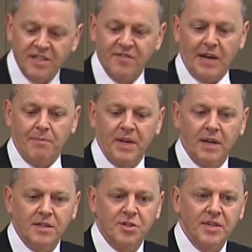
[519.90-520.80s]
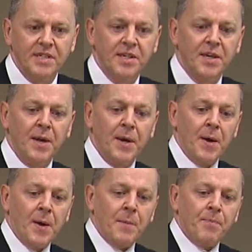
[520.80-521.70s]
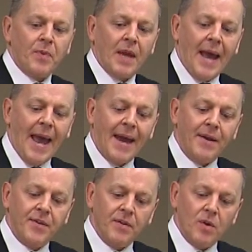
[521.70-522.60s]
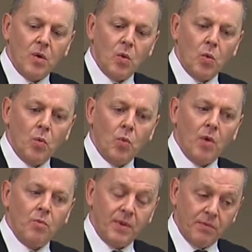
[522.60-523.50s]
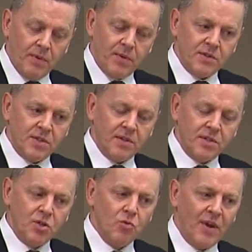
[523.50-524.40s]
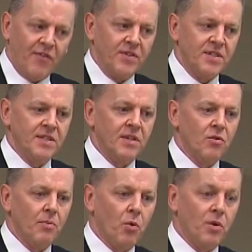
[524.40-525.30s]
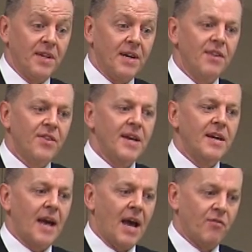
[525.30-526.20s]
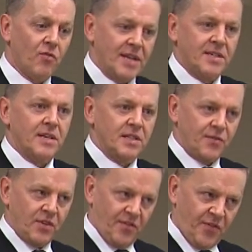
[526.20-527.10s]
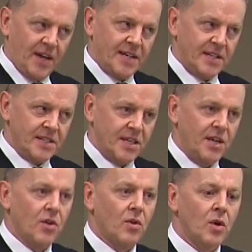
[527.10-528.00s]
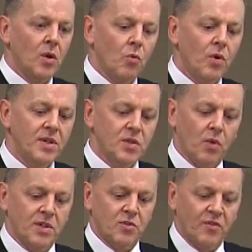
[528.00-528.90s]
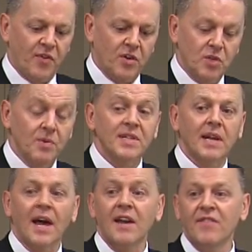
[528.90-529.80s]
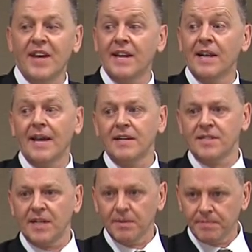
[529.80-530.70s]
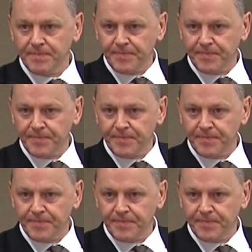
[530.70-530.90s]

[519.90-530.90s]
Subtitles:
in developing countries. And there's two references in the report that I think have resonance for the findings here. One is what's referred to as the Live Aid legacy.